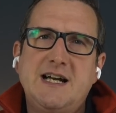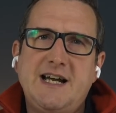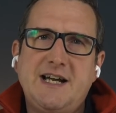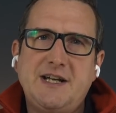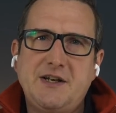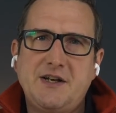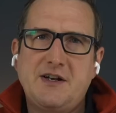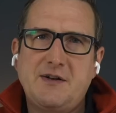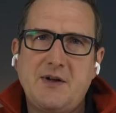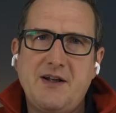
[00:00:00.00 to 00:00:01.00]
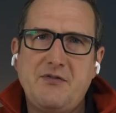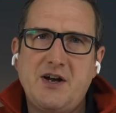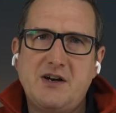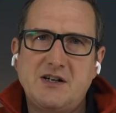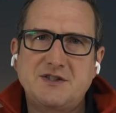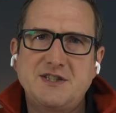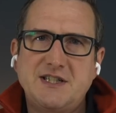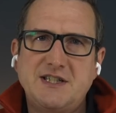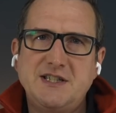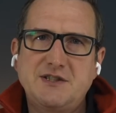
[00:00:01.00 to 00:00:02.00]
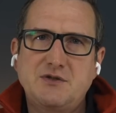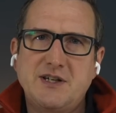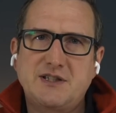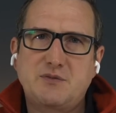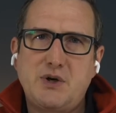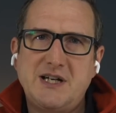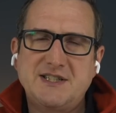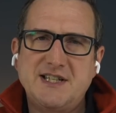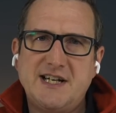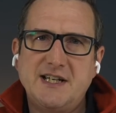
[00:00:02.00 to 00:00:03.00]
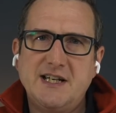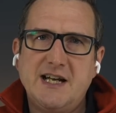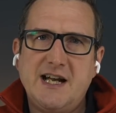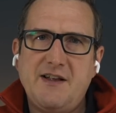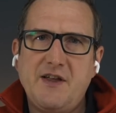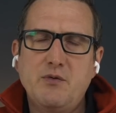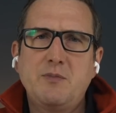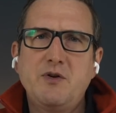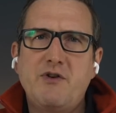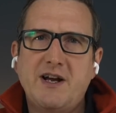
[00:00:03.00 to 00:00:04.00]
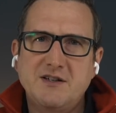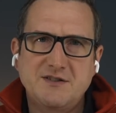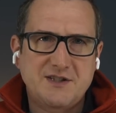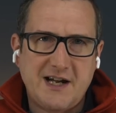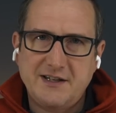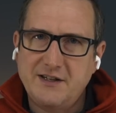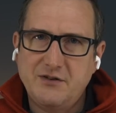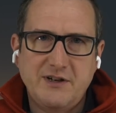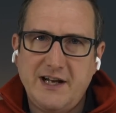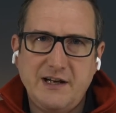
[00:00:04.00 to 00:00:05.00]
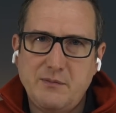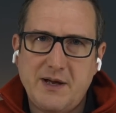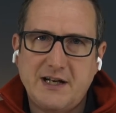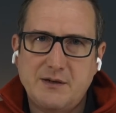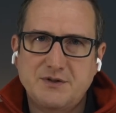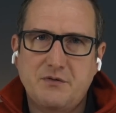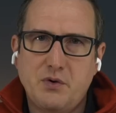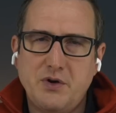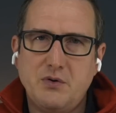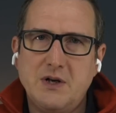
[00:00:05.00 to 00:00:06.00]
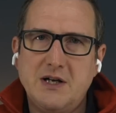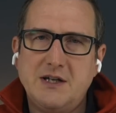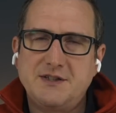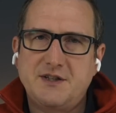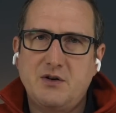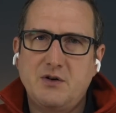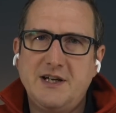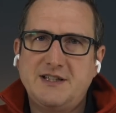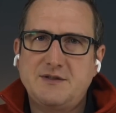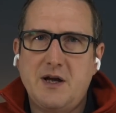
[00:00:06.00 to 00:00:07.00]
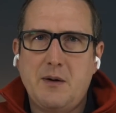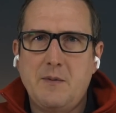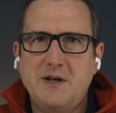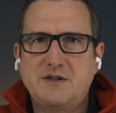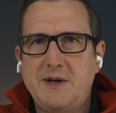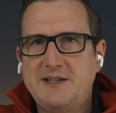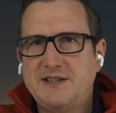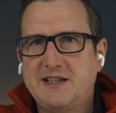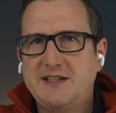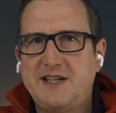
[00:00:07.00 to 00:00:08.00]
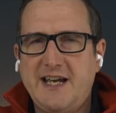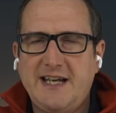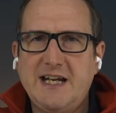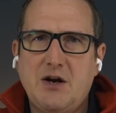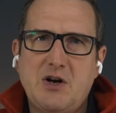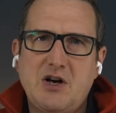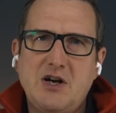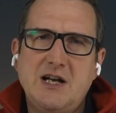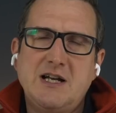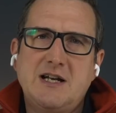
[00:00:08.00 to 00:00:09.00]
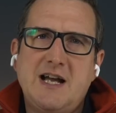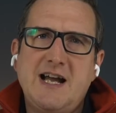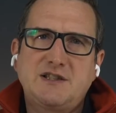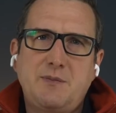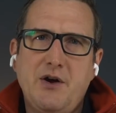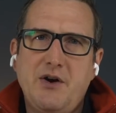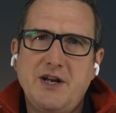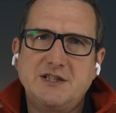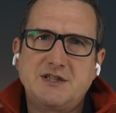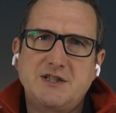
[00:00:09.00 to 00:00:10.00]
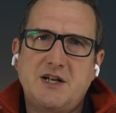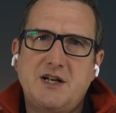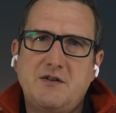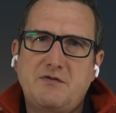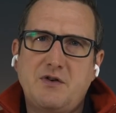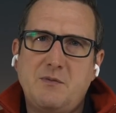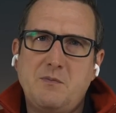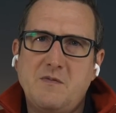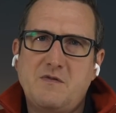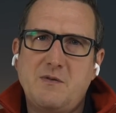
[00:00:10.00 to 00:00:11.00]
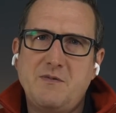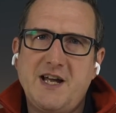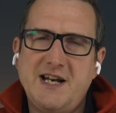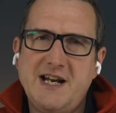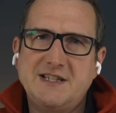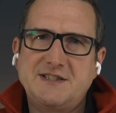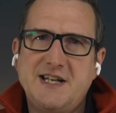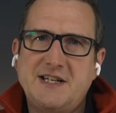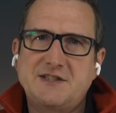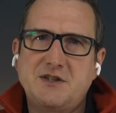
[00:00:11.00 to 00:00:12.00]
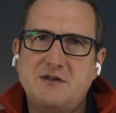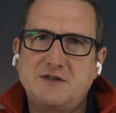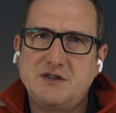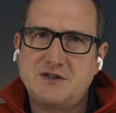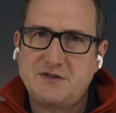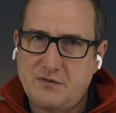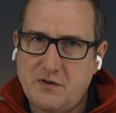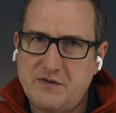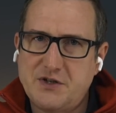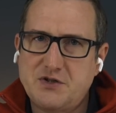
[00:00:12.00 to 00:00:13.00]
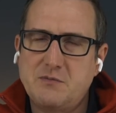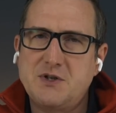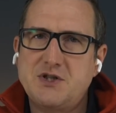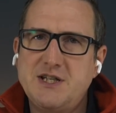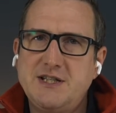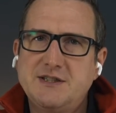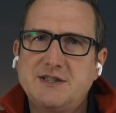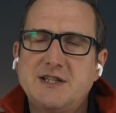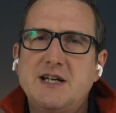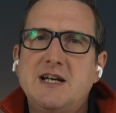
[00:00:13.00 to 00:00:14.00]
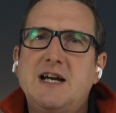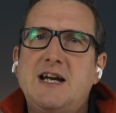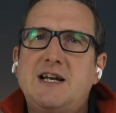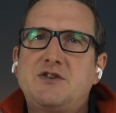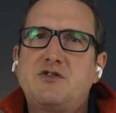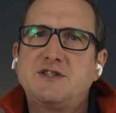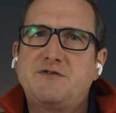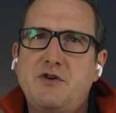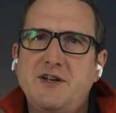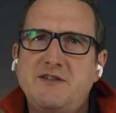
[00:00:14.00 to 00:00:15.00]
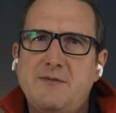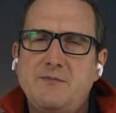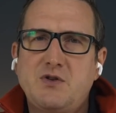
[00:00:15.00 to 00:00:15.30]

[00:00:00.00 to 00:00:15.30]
And, uh, and there are CRDs to express that and they will be reconciled in creating backups for you. So it's, it's basically taking our experience uh, from from the anynines data services for virtual machines and transferring them